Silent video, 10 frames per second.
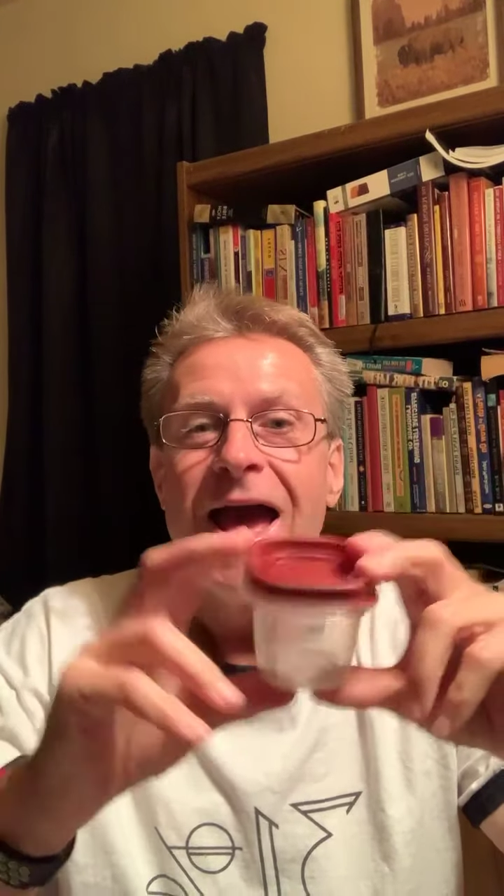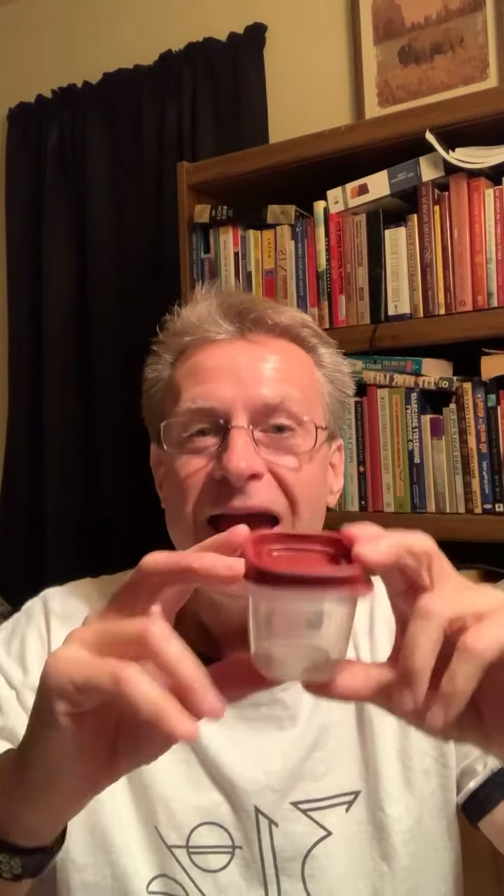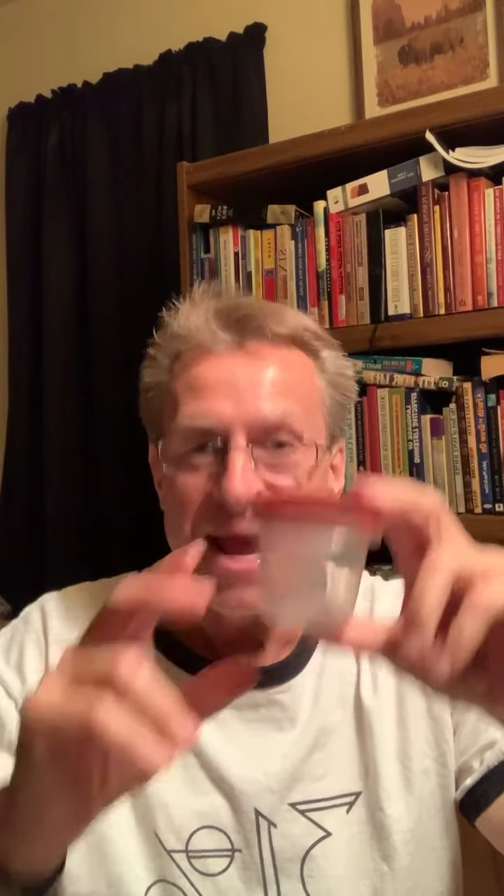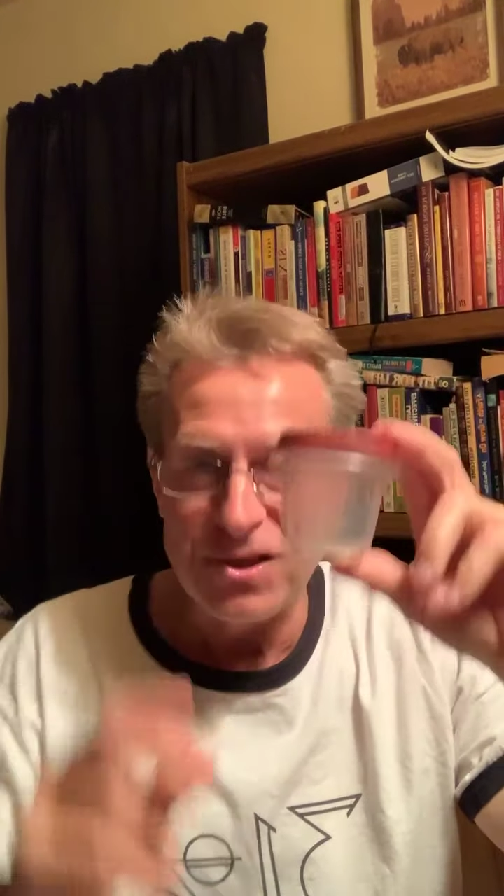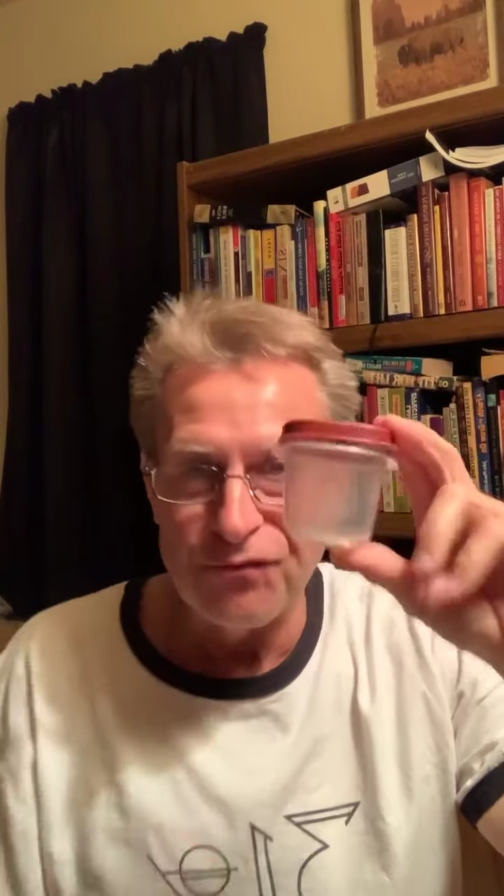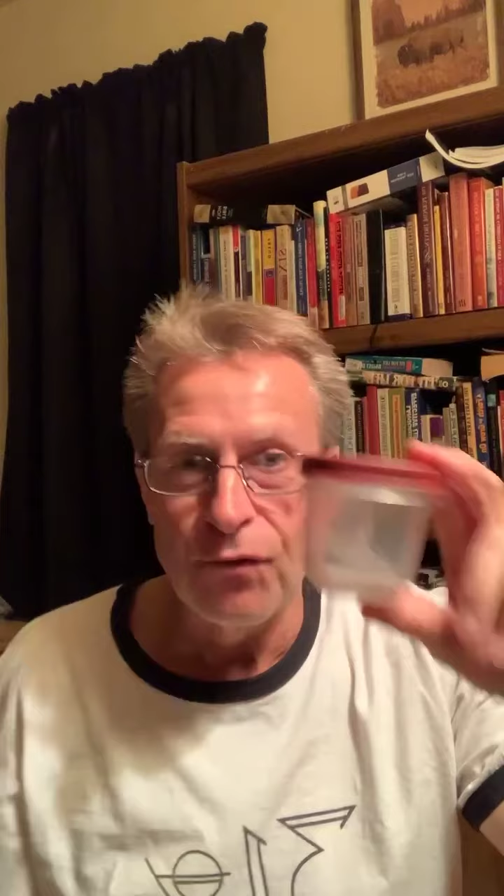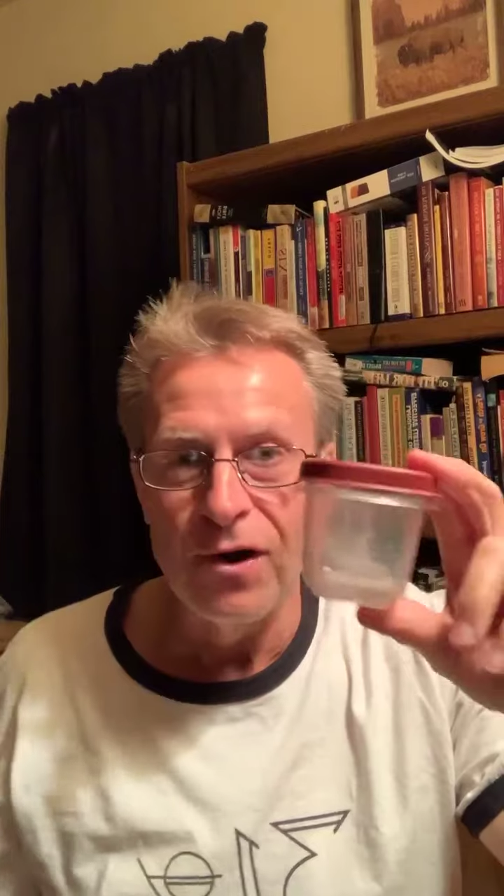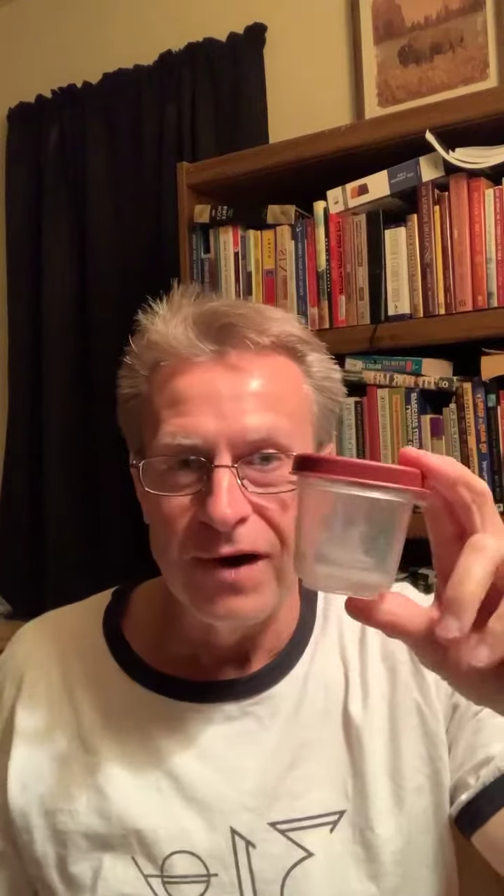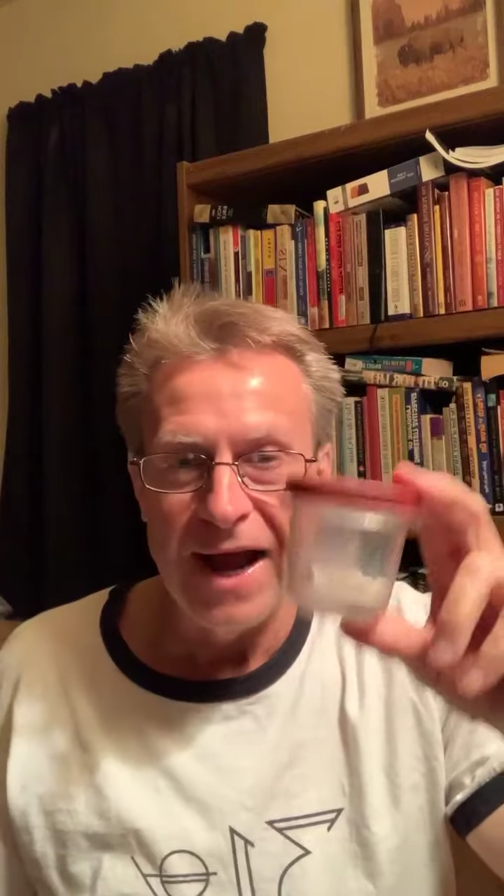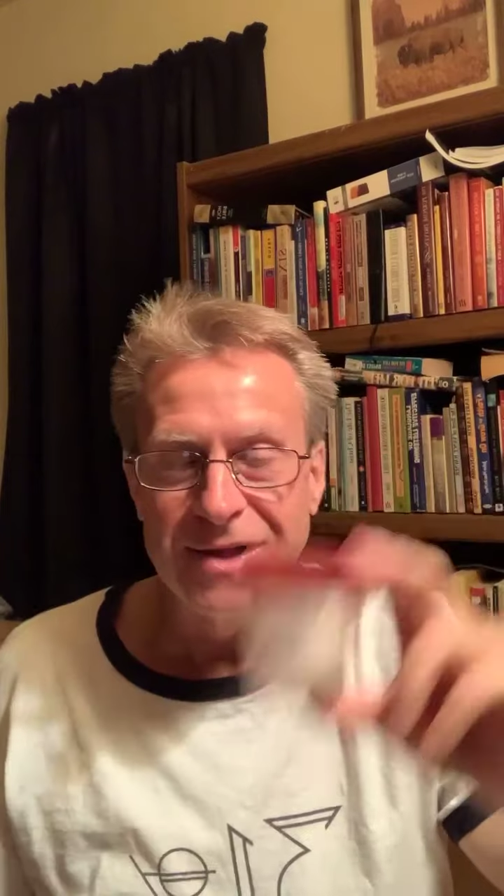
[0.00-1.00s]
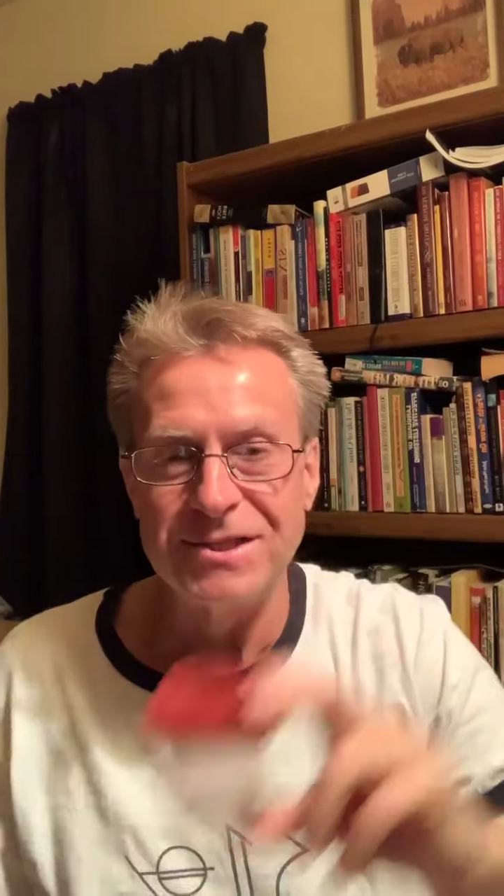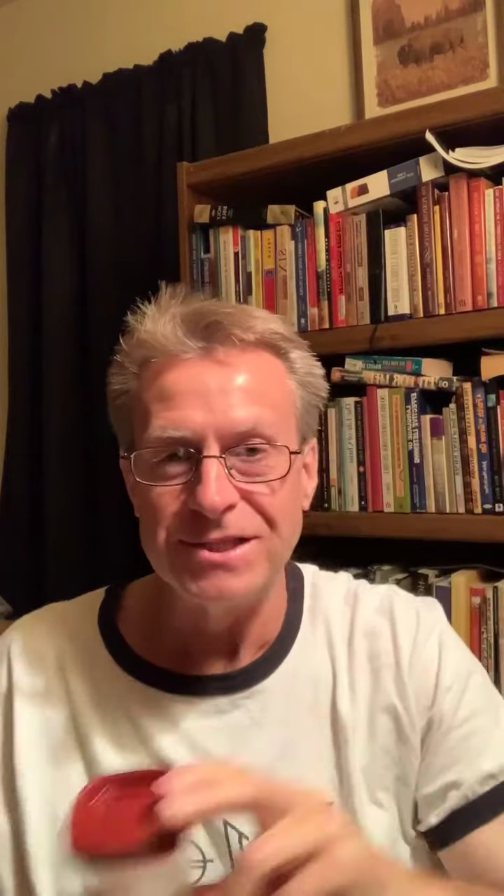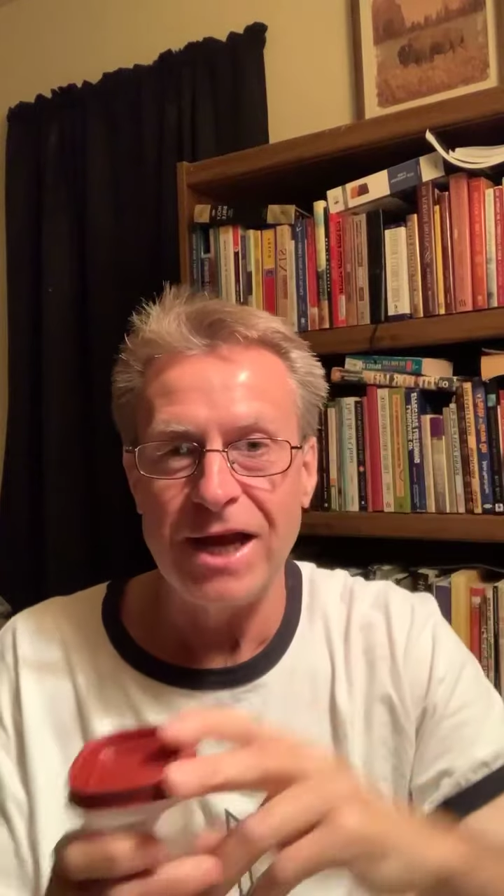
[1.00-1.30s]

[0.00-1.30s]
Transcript: It's 4 ounces.